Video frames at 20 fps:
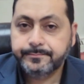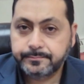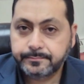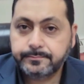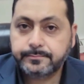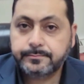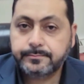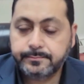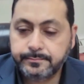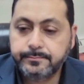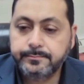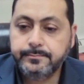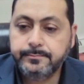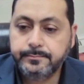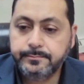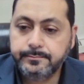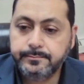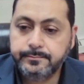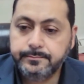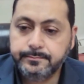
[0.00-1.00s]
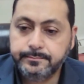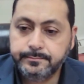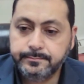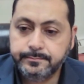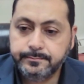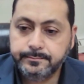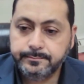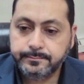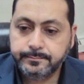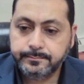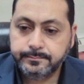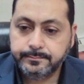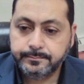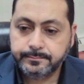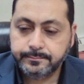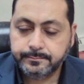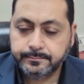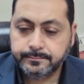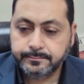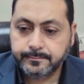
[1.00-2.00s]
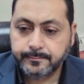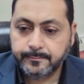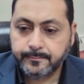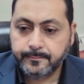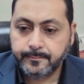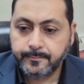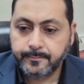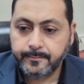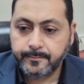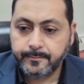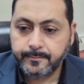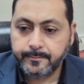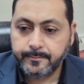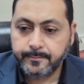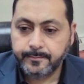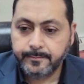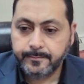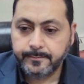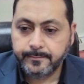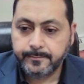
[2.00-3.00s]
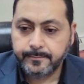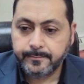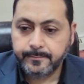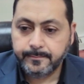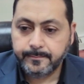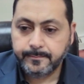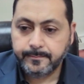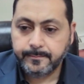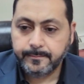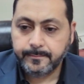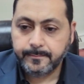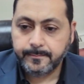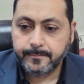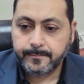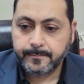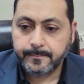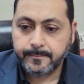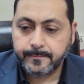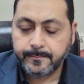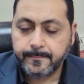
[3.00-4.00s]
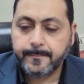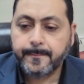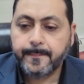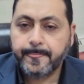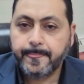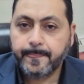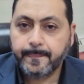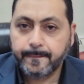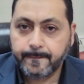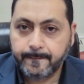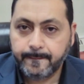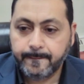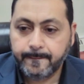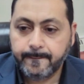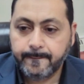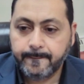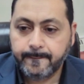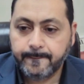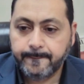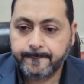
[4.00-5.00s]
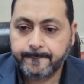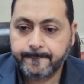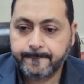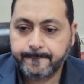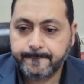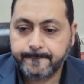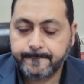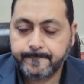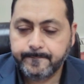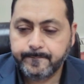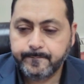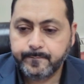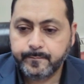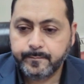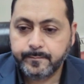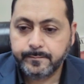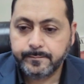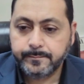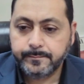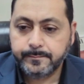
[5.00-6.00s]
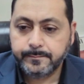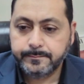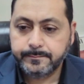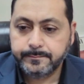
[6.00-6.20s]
(not speaking)